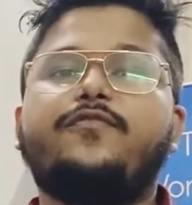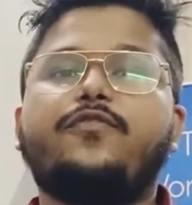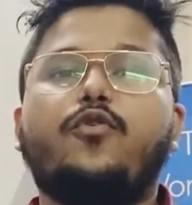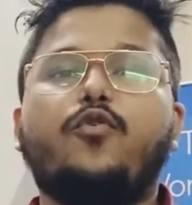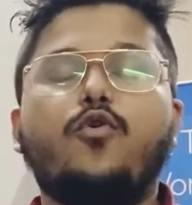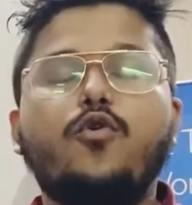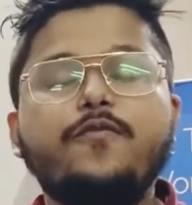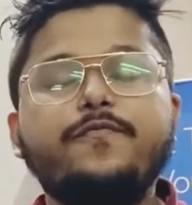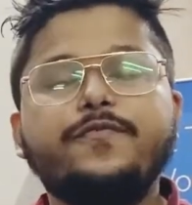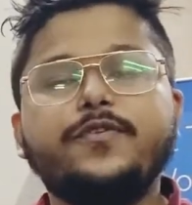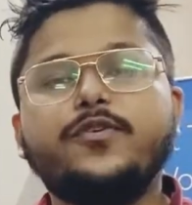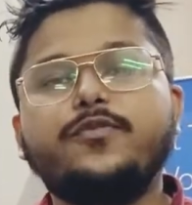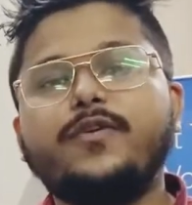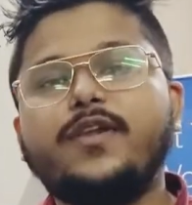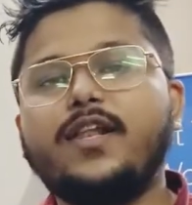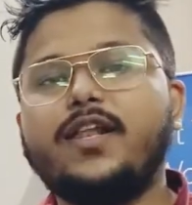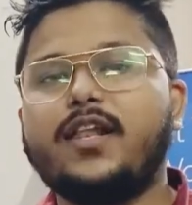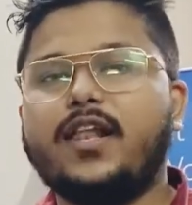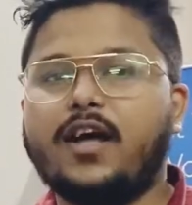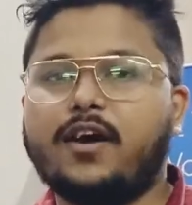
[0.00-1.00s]
Hope you
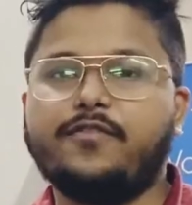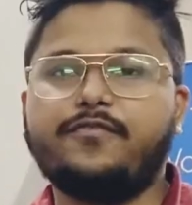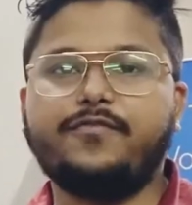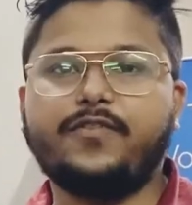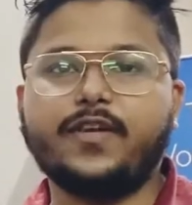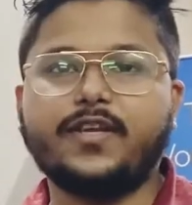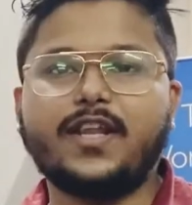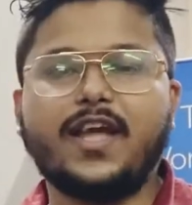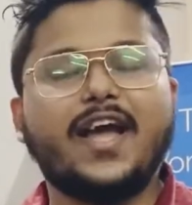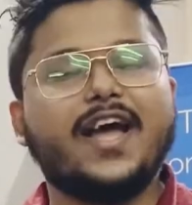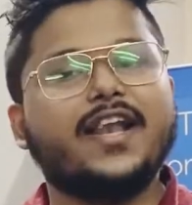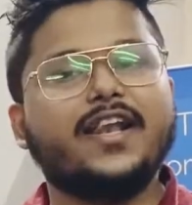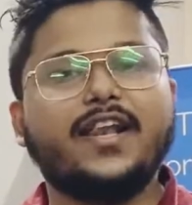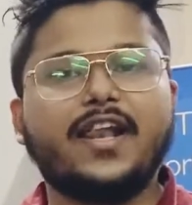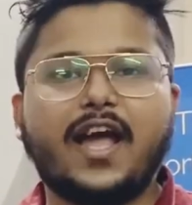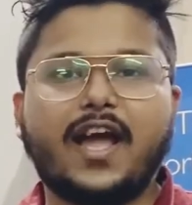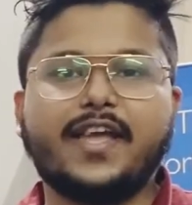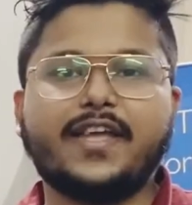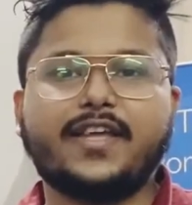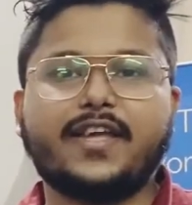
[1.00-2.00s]
will love it and
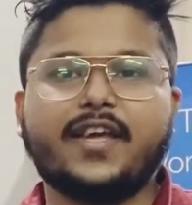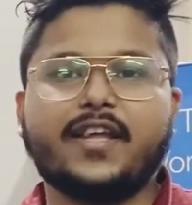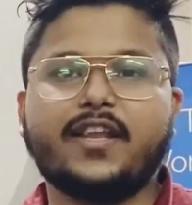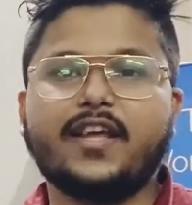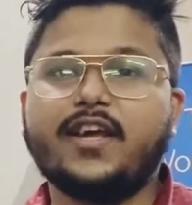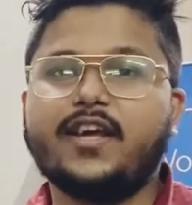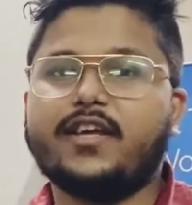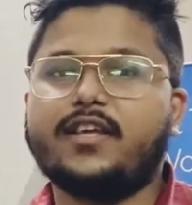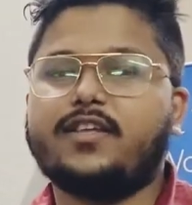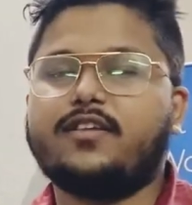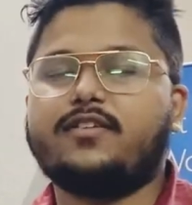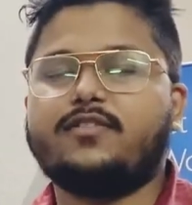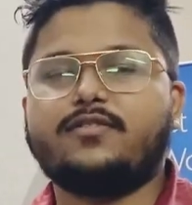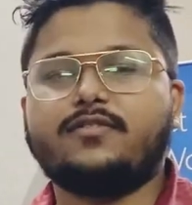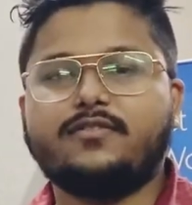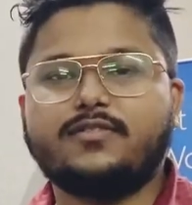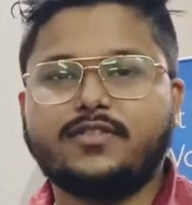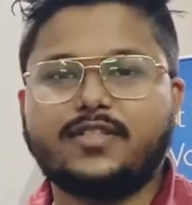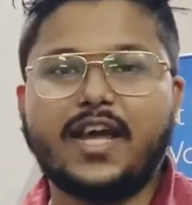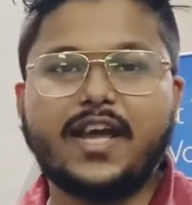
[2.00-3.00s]
like it.
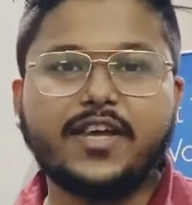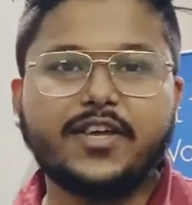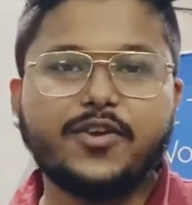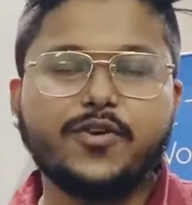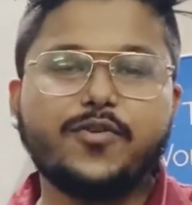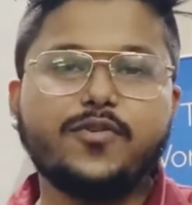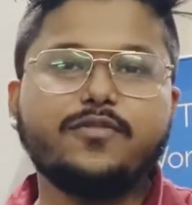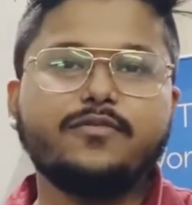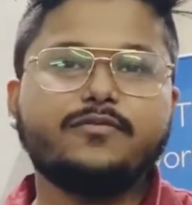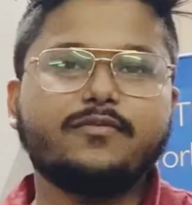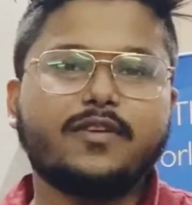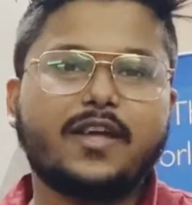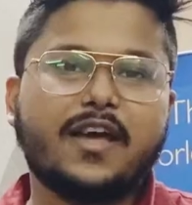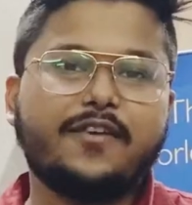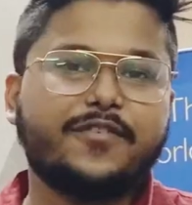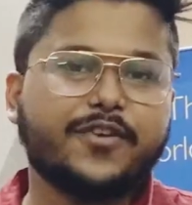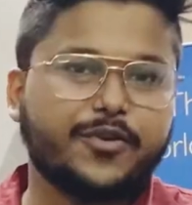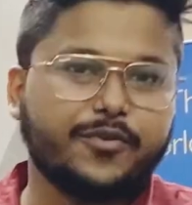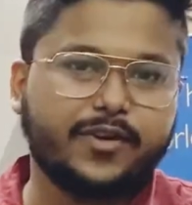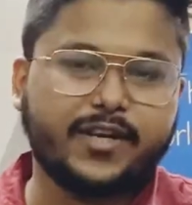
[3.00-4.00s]
Thank you. Have
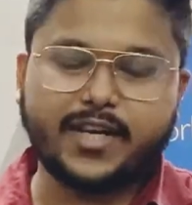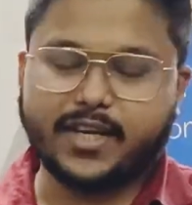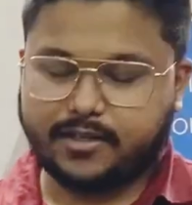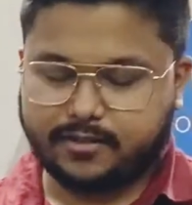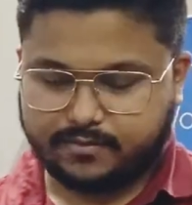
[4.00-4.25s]
a good day.